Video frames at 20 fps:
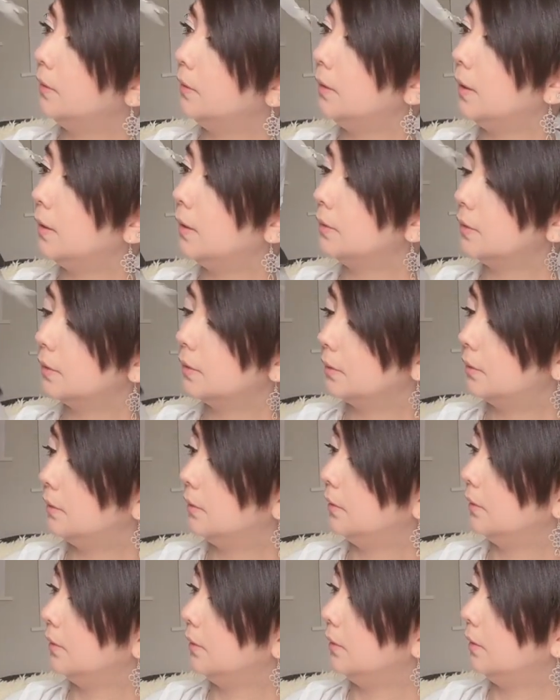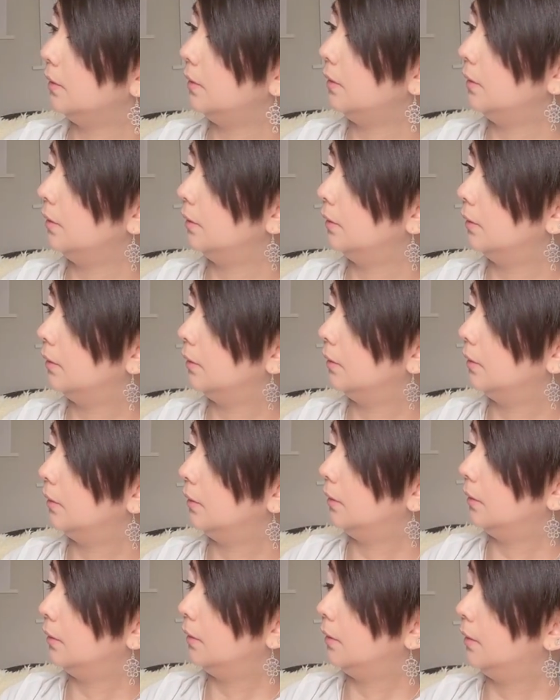That's good.
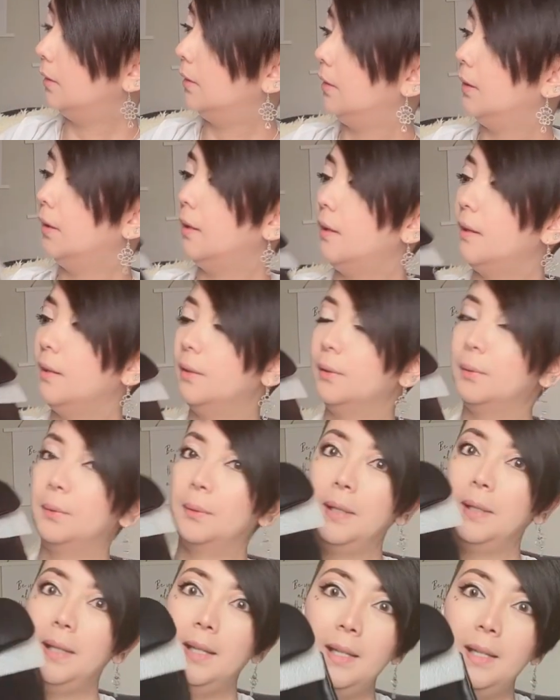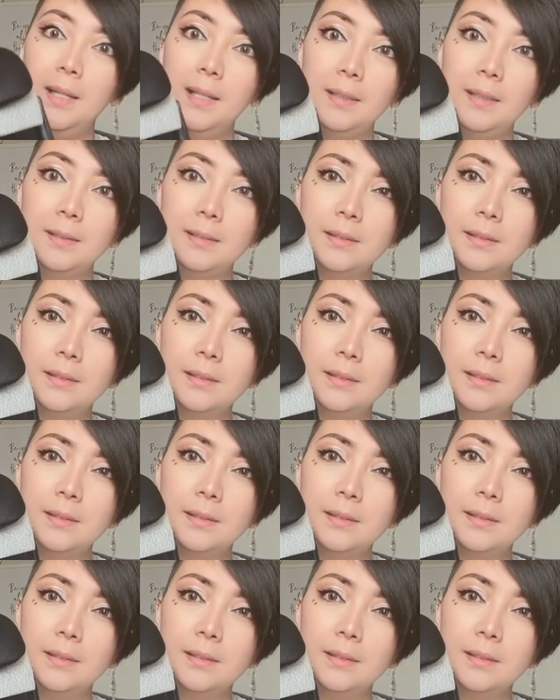All right.